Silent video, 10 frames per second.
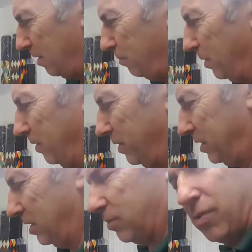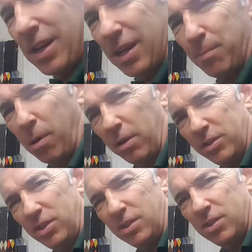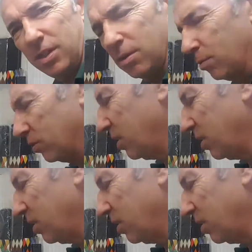but this is really a polishing steel wool. It's